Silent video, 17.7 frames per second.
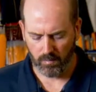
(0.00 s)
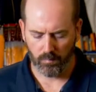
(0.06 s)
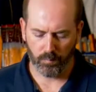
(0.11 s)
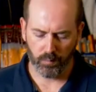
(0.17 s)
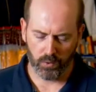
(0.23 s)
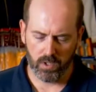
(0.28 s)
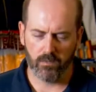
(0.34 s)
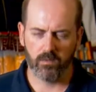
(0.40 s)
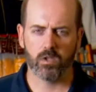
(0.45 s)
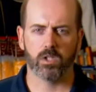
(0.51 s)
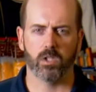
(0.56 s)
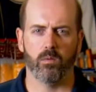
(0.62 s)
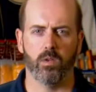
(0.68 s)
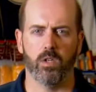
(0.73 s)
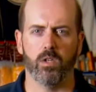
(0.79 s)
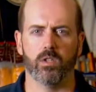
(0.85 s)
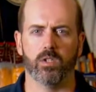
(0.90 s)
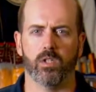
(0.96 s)
Previously,
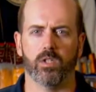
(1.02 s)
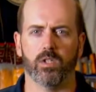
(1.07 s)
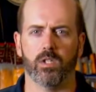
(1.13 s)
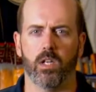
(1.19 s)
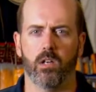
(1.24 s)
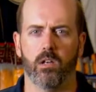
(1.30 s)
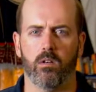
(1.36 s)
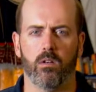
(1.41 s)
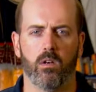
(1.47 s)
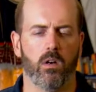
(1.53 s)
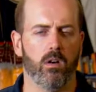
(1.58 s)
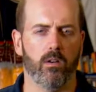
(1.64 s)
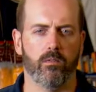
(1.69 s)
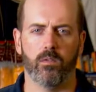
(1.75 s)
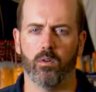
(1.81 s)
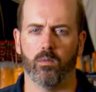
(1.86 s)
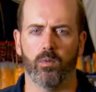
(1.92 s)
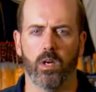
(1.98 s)
we used to sell,
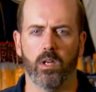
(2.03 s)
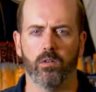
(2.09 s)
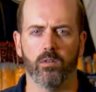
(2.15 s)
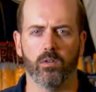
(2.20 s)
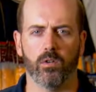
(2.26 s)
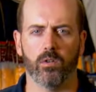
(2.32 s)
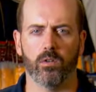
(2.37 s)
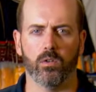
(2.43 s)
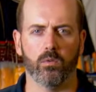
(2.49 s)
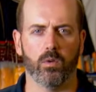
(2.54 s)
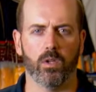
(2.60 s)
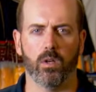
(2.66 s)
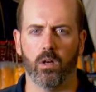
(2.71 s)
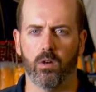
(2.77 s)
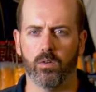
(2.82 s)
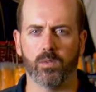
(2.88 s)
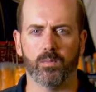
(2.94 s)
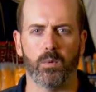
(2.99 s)
if you were a brand new curler, we'd
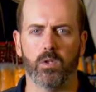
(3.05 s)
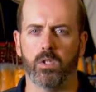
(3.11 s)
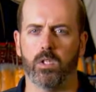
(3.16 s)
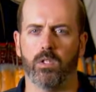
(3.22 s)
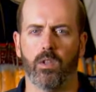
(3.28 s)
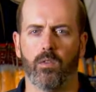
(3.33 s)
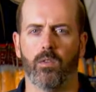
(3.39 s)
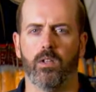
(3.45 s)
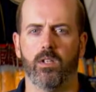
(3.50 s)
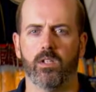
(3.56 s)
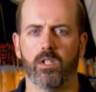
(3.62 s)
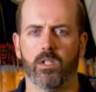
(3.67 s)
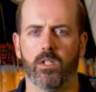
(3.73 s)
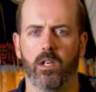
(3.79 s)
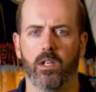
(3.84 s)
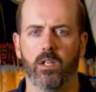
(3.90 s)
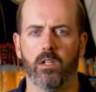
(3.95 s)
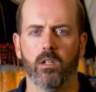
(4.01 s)
always put you in the thinnest
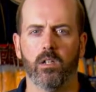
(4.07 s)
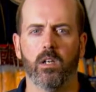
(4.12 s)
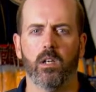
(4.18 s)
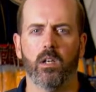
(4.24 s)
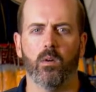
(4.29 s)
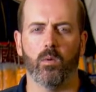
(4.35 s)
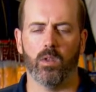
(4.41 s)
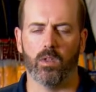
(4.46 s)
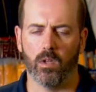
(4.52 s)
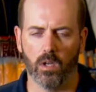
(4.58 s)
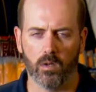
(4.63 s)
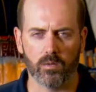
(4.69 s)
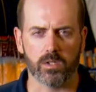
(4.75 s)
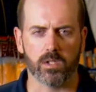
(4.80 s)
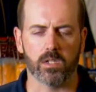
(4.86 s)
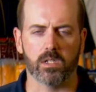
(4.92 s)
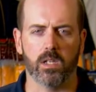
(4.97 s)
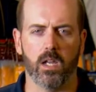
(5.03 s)
slider. We thought it
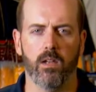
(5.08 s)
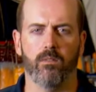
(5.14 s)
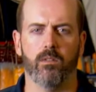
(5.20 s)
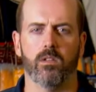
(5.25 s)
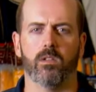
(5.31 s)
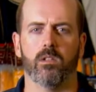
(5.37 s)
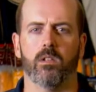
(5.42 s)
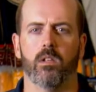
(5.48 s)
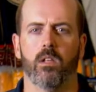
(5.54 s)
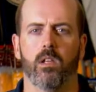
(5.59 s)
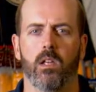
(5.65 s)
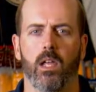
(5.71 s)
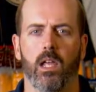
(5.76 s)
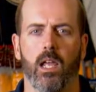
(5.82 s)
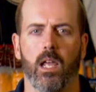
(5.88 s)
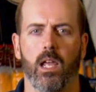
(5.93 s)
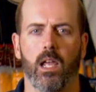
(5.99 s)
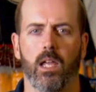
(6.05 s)
was the safest,
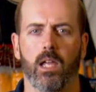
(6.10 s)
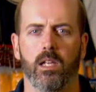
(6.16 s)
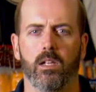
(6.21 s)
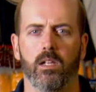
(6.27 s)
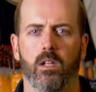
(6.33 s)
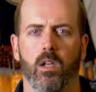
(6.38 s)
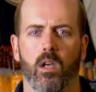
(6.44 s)
and